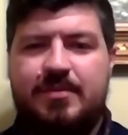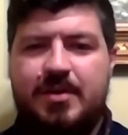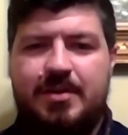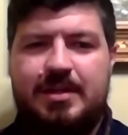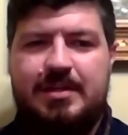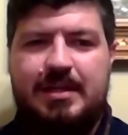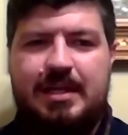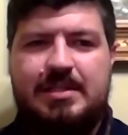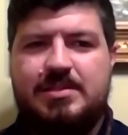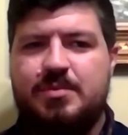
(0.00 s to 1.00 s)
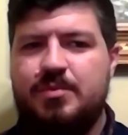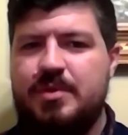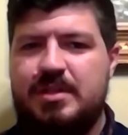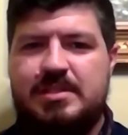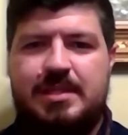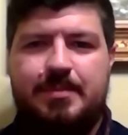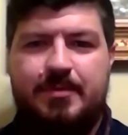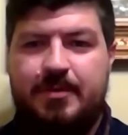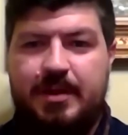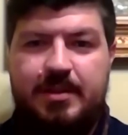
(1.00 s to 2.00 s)
voting is really simple
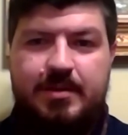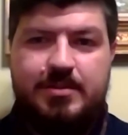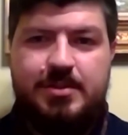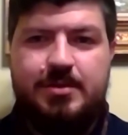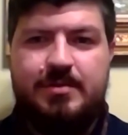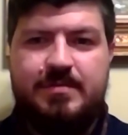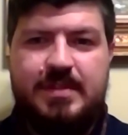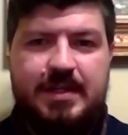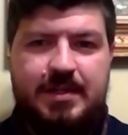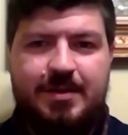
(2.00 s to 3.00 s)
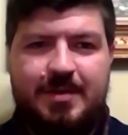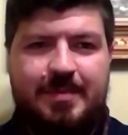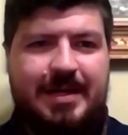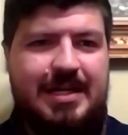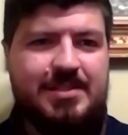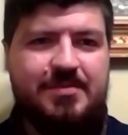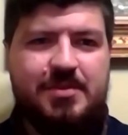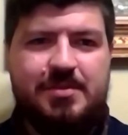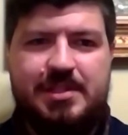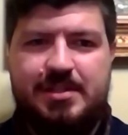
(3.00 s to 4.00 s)
for any of those who have done it over the past few
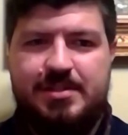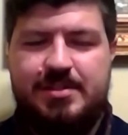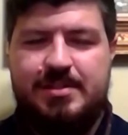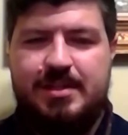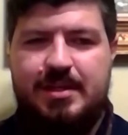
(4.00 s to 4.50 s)
years.